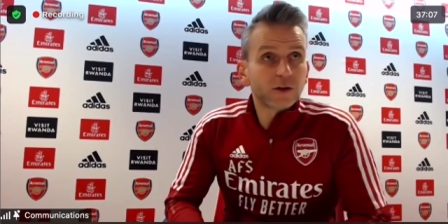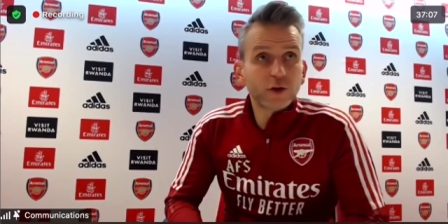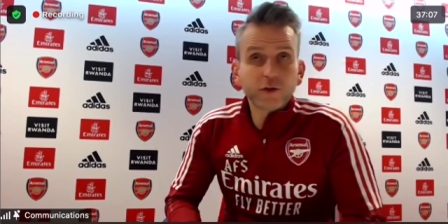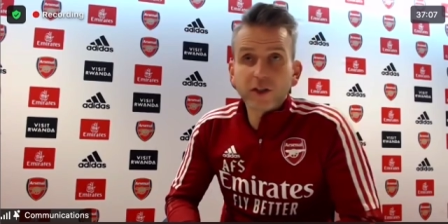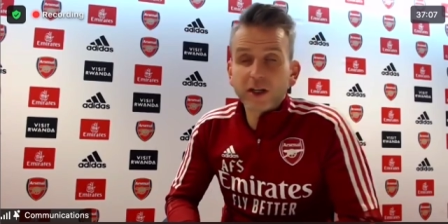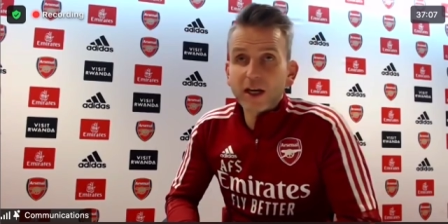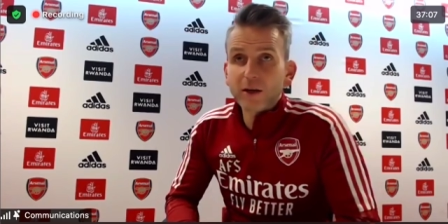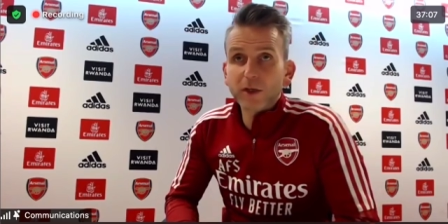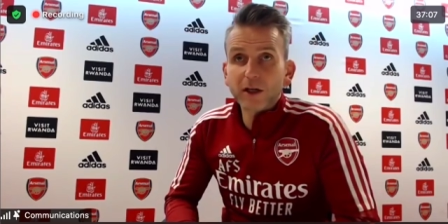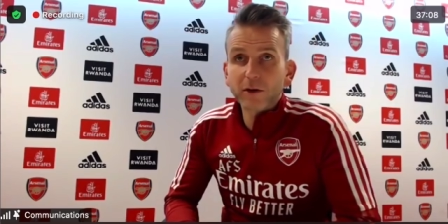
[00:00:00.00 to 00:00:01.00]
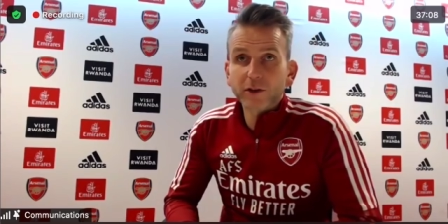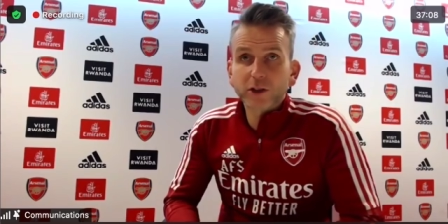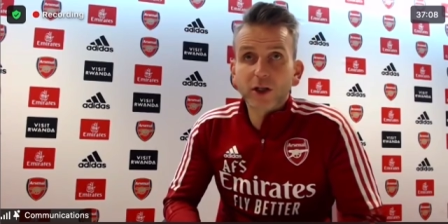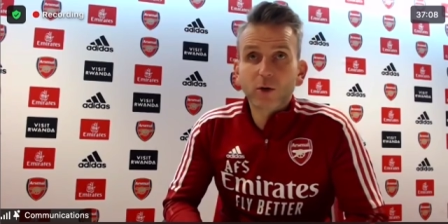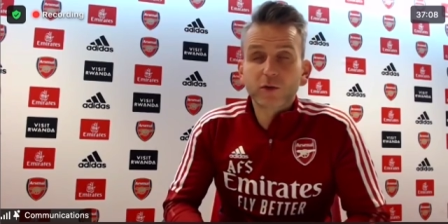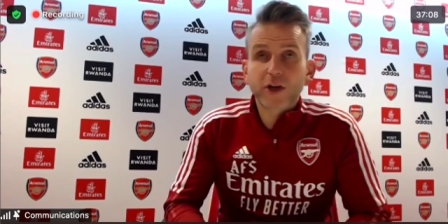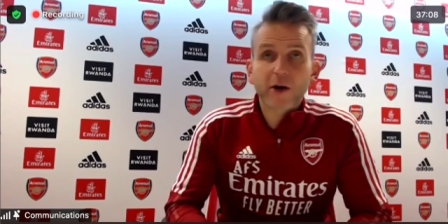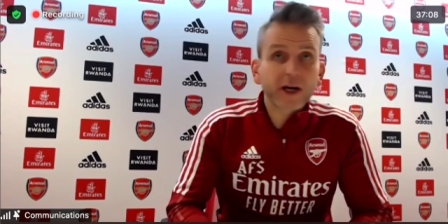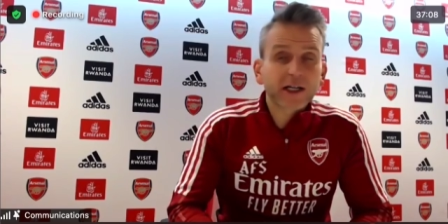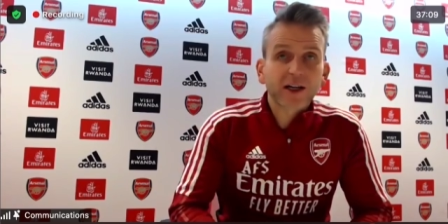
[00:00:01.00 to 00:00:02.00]
during the game there was no
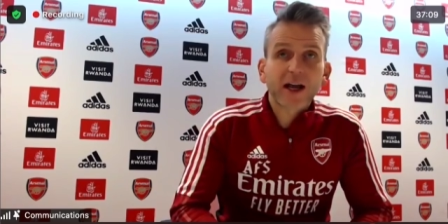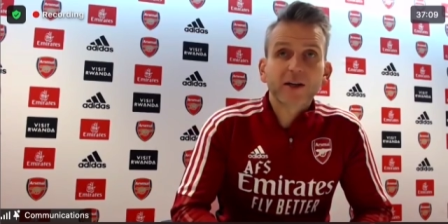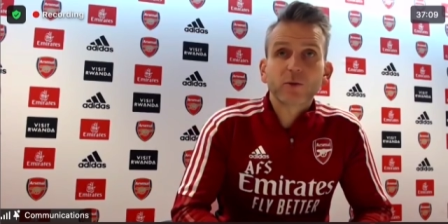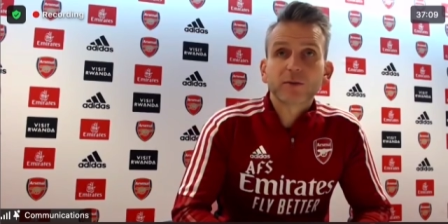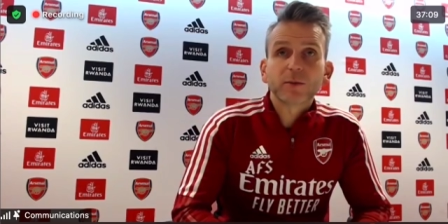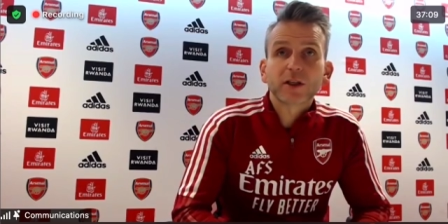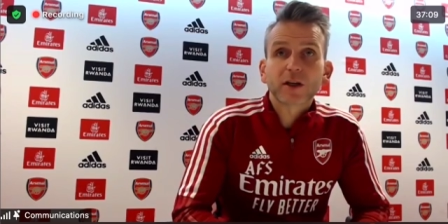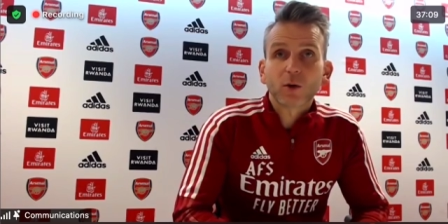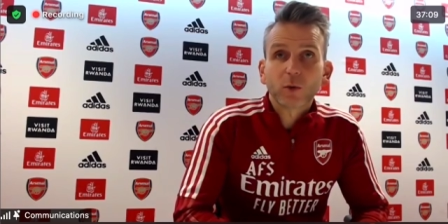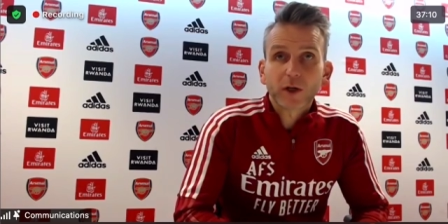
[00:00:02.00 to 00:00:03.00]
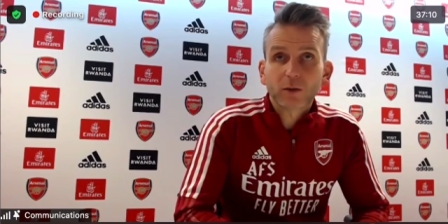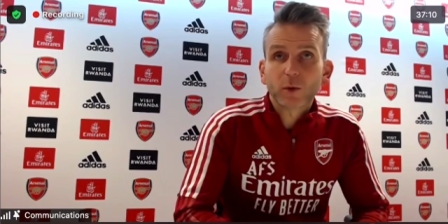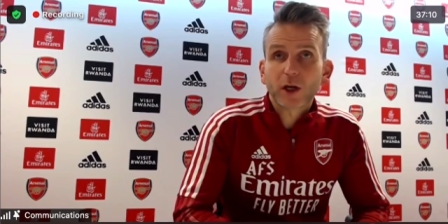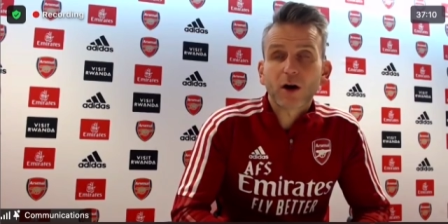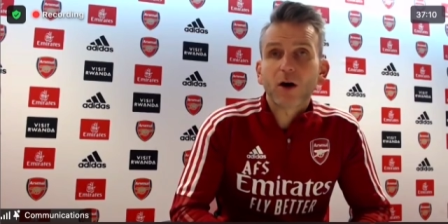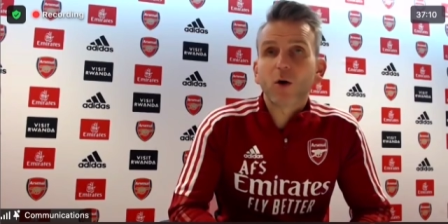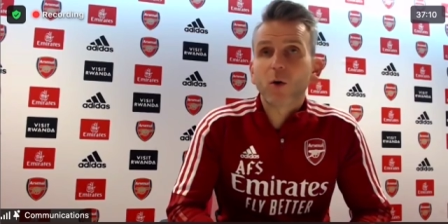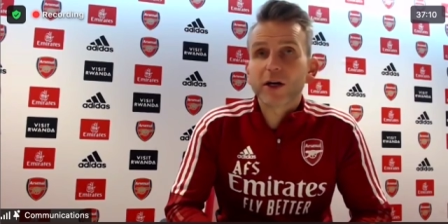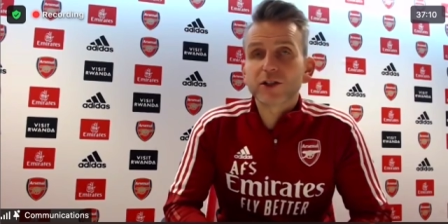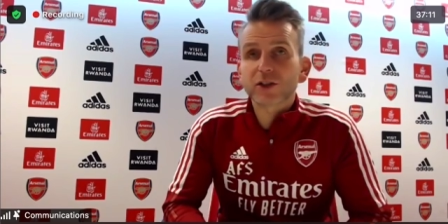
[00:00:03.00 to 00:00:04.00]
direct line with Mikel. We we are
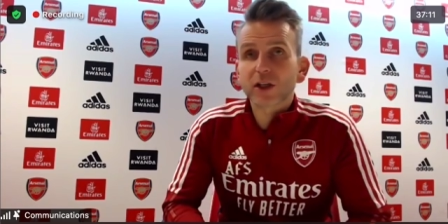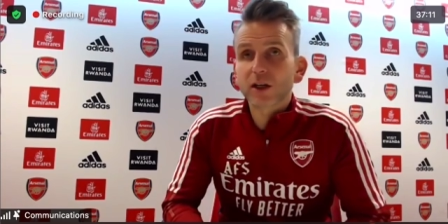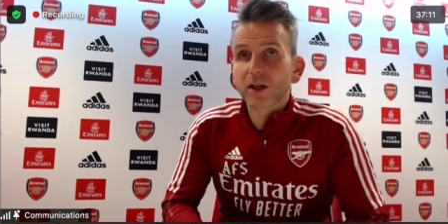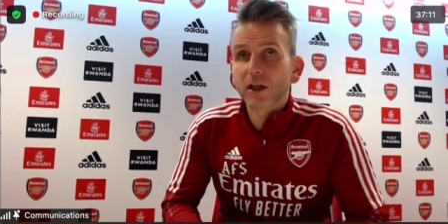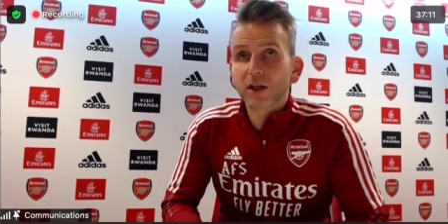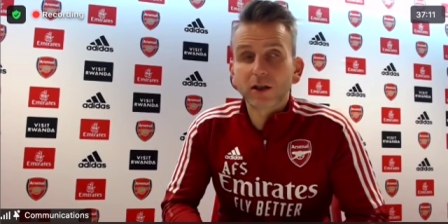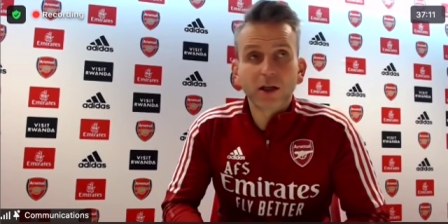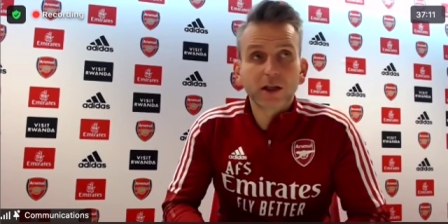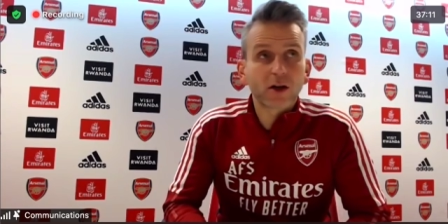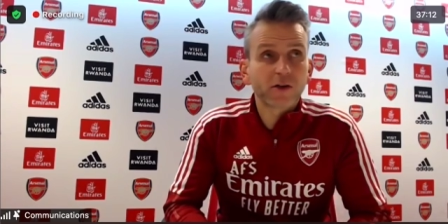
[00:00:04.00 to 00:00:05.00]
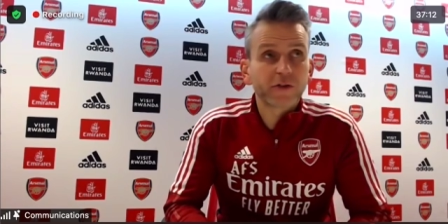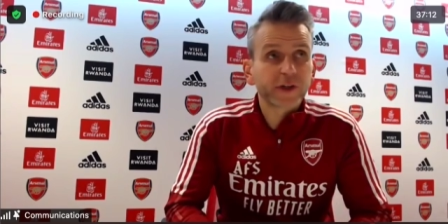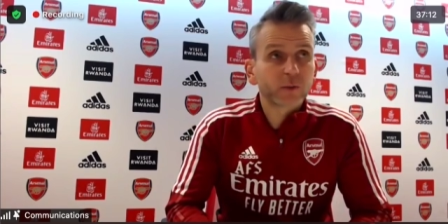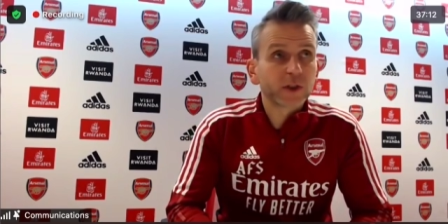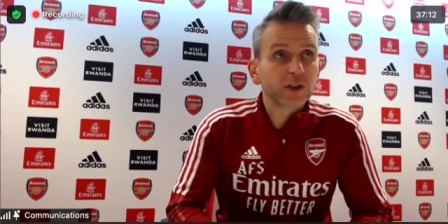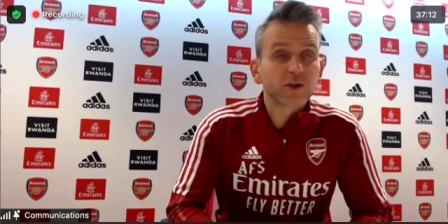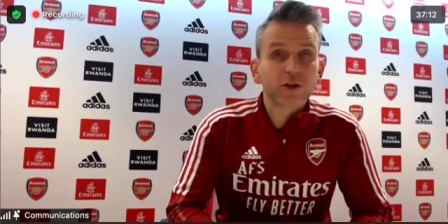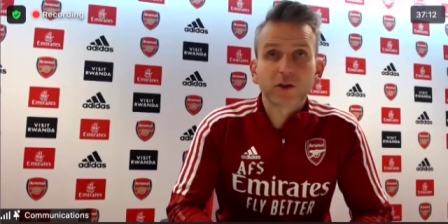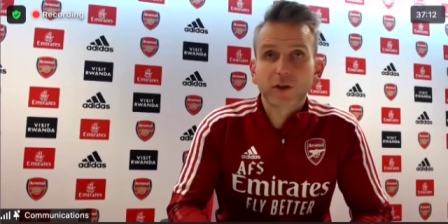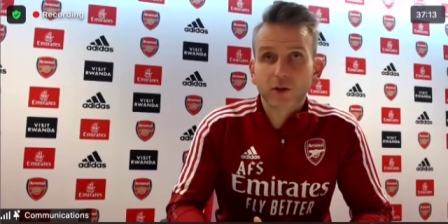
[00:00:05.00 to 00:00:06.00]
always uh, in, in contact with
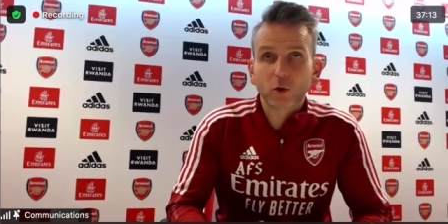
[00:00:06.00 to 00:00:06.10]
each other.